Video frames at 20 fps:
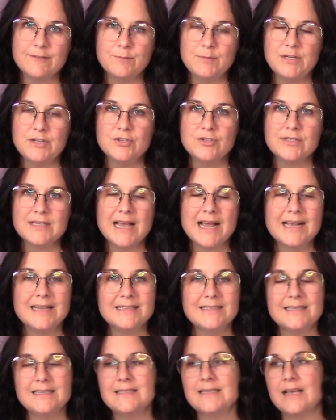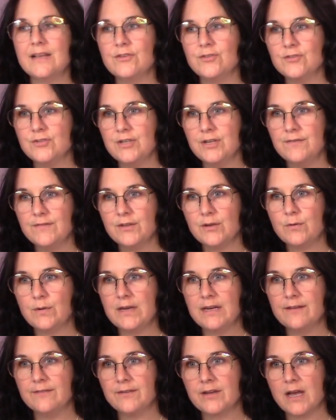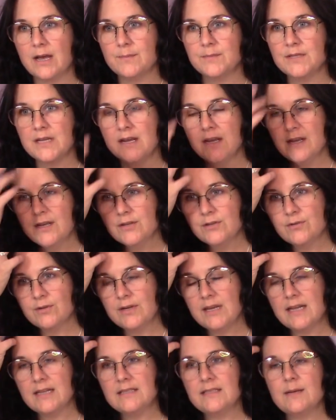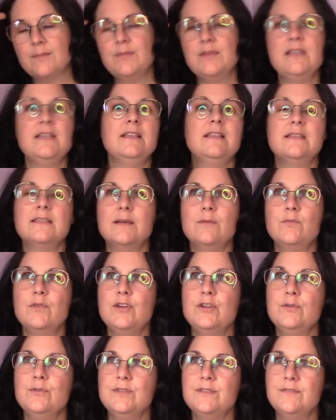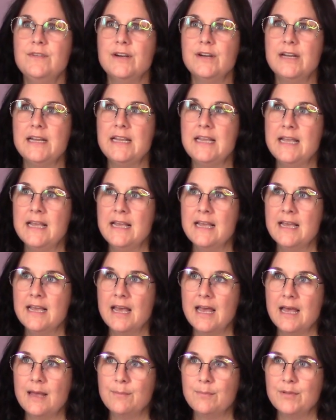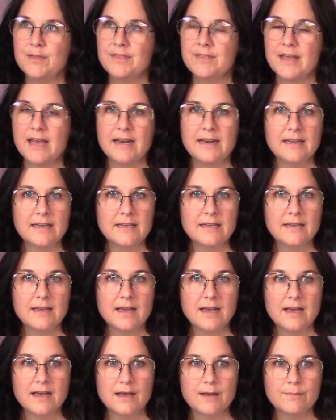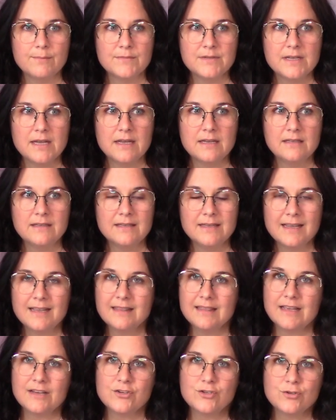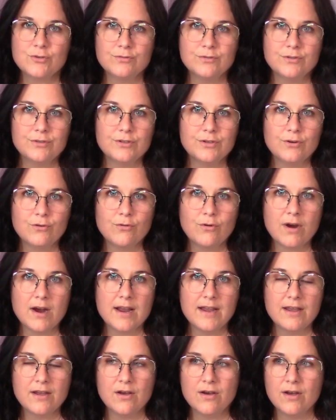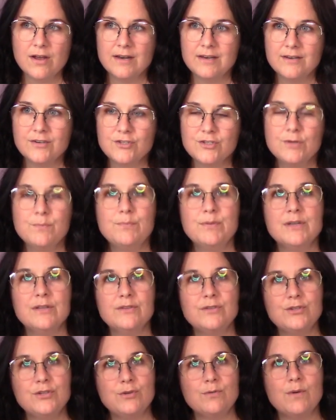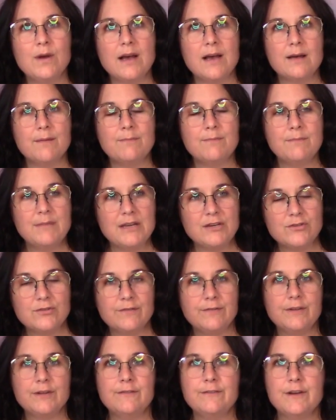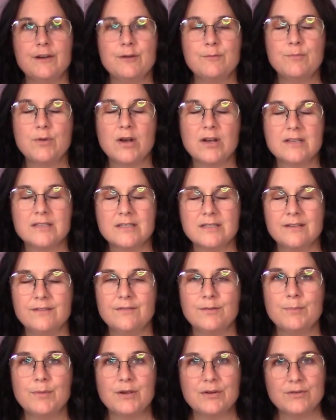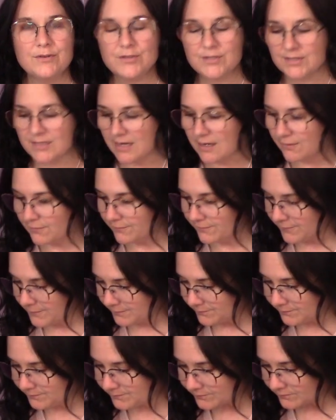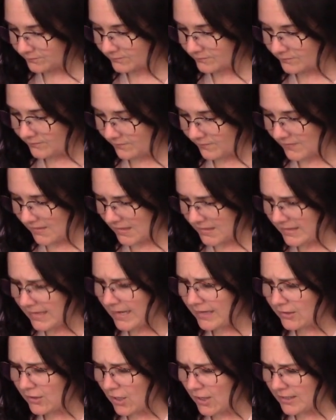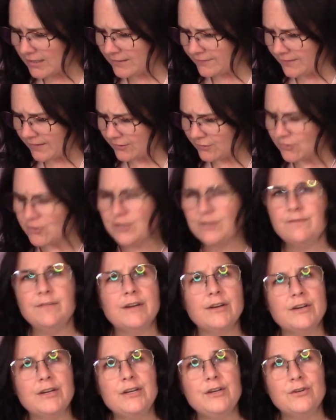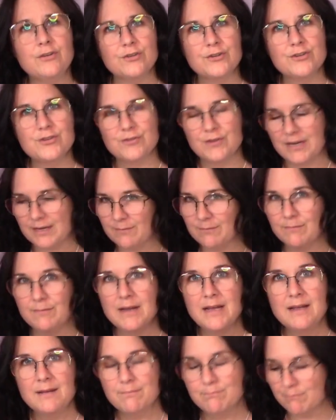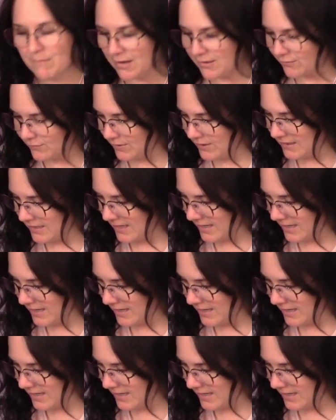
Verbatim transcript: to be, just has this energy of the Queen of Cups. So again, something, someone who's very empathetic, um, uh, that, that shoulder to cry on. She builds you up, makes you feel very positive about yourself. That kind of energy, very nurturing, mothering